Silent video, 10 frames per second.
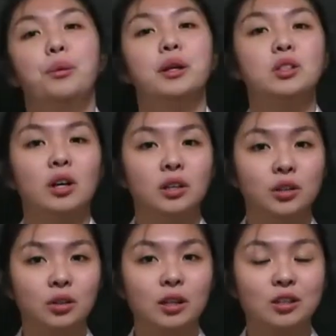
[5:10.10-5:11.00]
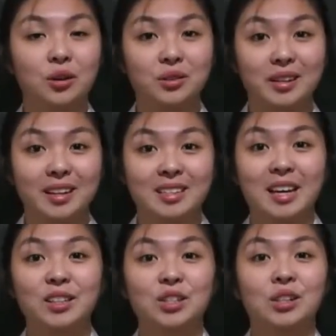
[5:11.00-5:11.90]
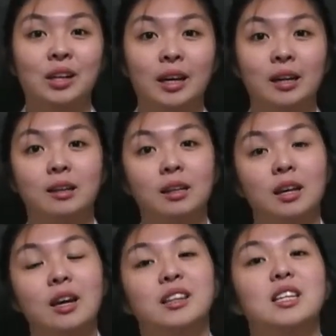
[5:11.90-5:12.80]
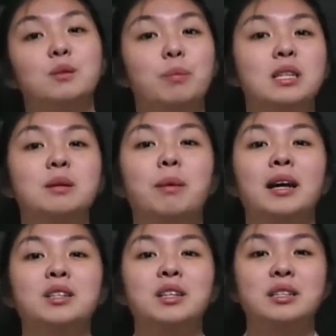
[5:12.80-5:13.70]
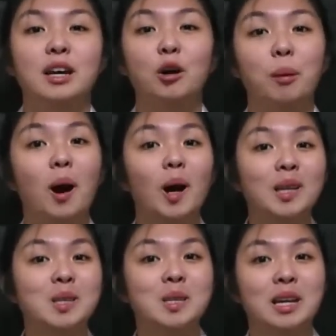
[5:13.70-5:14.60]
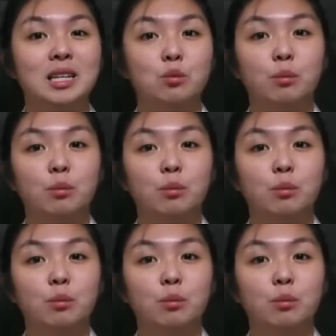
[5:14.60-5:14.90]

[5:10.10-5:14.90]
which are usually chosen intentionally. These busy patterns help hide stains